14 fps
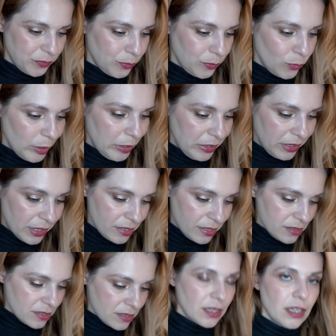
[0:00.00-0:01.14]
really
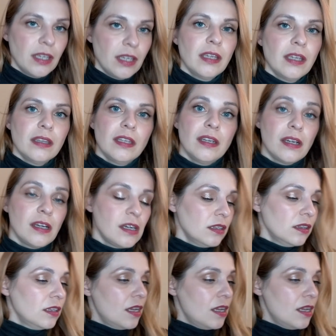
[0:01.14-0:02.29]
nice. Then I
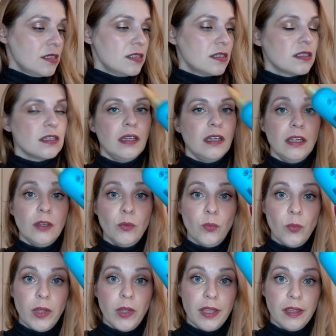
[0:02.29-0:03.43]
got this
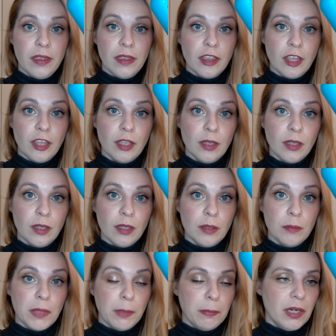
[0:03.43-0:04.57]
with
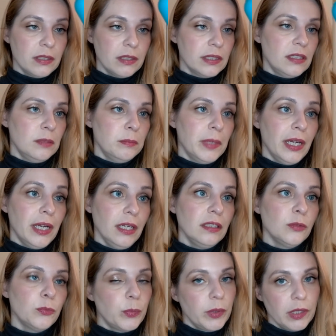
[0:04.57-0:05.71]
my partner in mind,
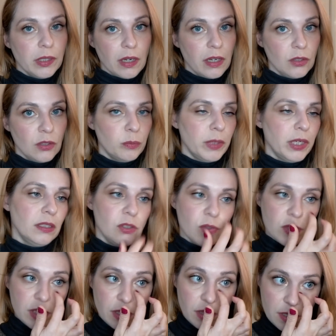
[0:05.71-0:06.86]
but I don't mind
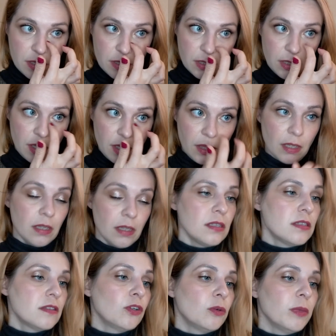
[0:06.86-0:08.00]
using this either. This
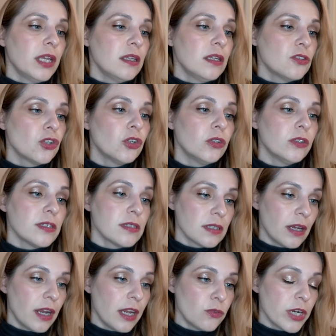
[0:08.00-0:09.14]
is from Head & Shoulders, the
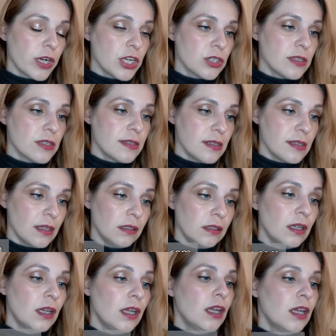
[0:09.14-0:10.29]
Hydration Seal
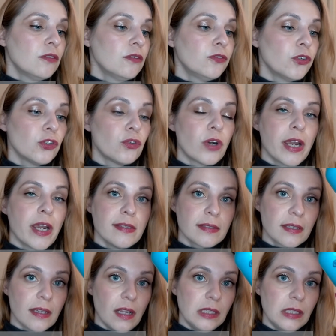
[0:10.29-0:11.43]
for dry
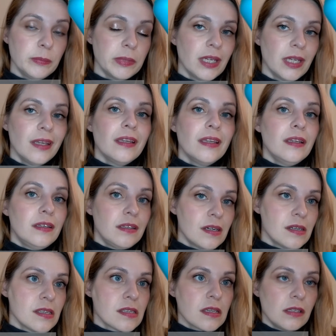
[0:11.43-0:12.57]
scalp. He
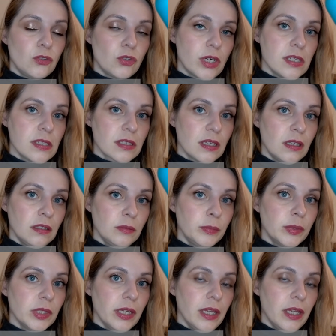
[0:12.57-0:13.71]
does get dry scalp
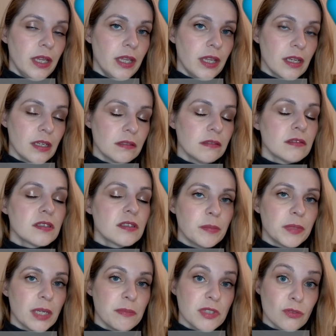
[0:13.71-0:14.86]
and
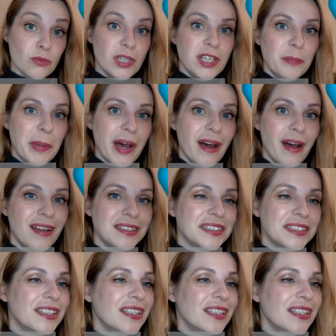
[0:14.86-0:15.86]
sometimes it's really bad.